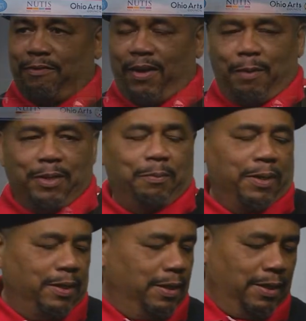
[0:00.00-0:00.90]
family,
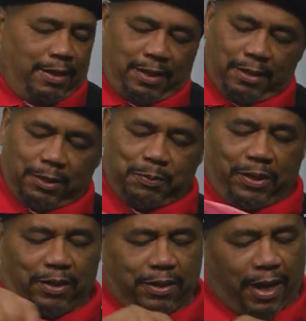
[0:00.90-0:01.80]
but this
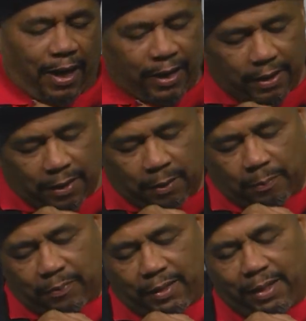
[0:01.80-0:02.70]
particular guy,
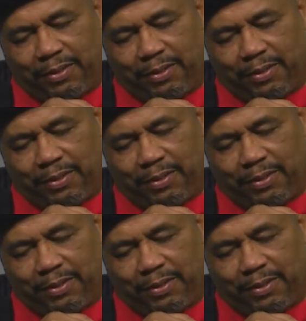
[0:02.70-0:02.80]
um, he